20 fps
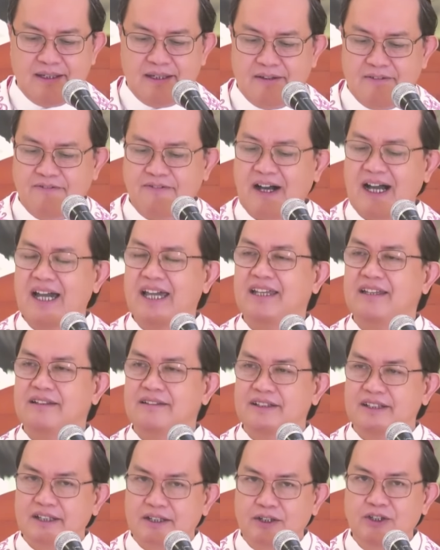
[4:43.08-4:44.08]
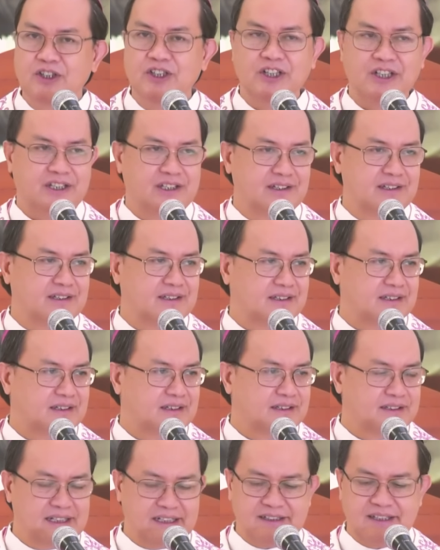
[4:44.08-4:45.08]
Find the good
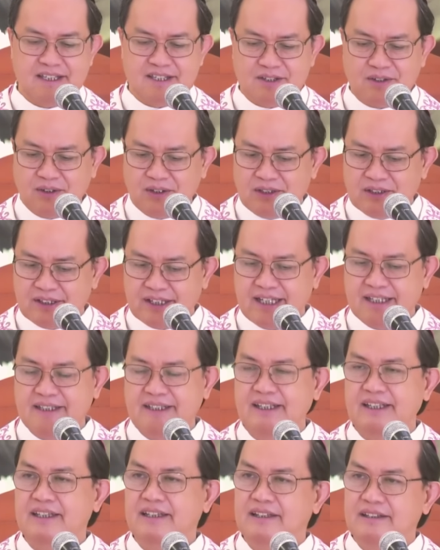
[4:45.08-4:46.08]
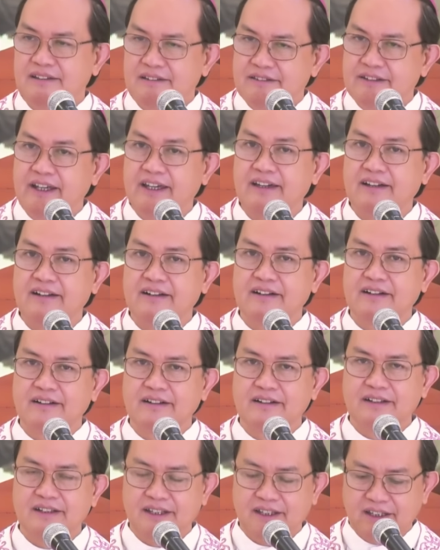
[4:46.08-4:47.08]
that is already there
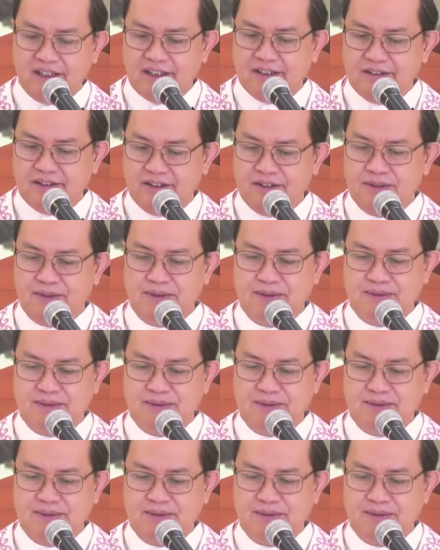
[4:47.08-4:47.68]
in you.